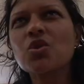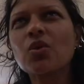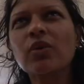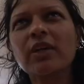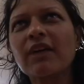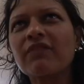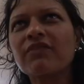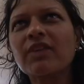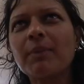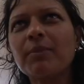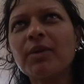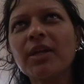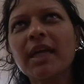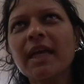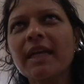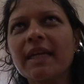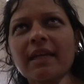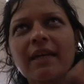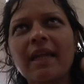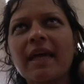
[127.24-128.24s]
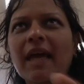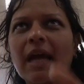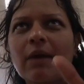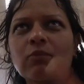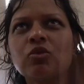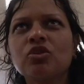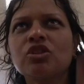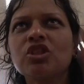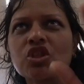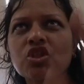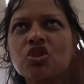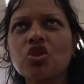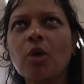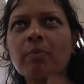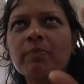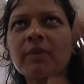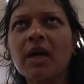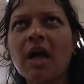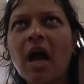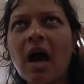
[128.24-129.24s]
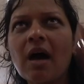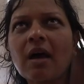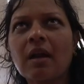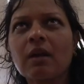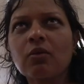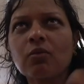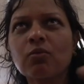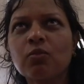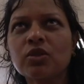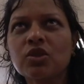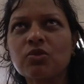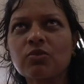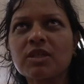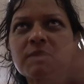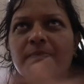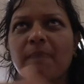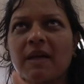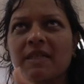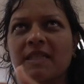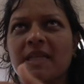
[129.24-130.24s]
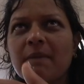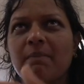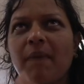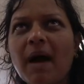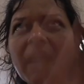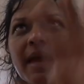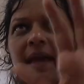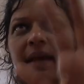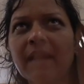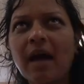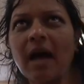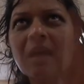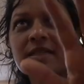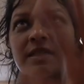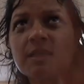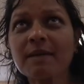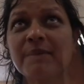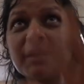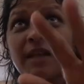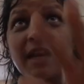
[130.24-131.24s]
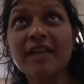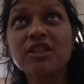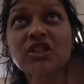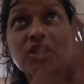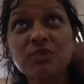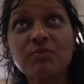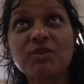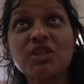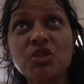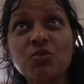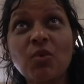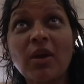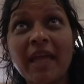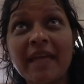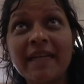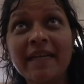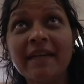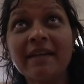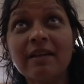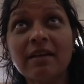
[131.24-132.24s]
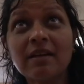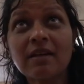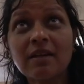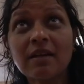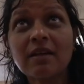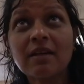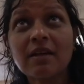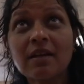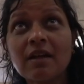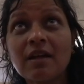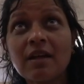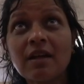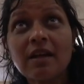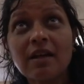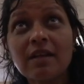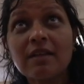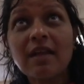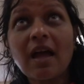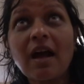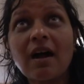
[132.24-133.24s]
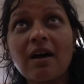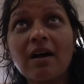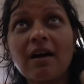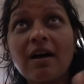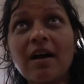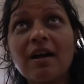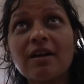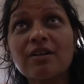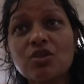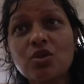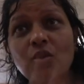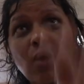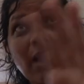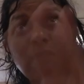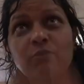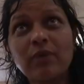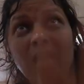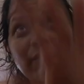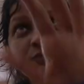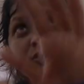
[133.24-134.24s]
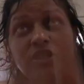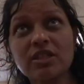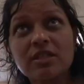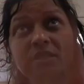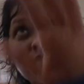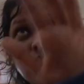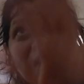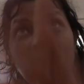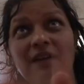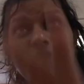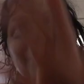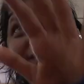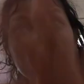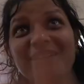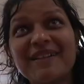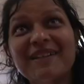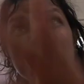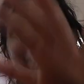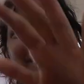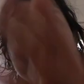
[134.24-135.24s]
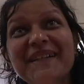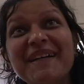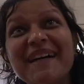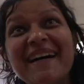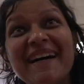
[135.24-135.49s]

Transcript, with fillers: so tough communicating. Like I would just stop the car which was passing by and ask them directions, which is what I did. Right. Yeah. So I, I would just very sensible.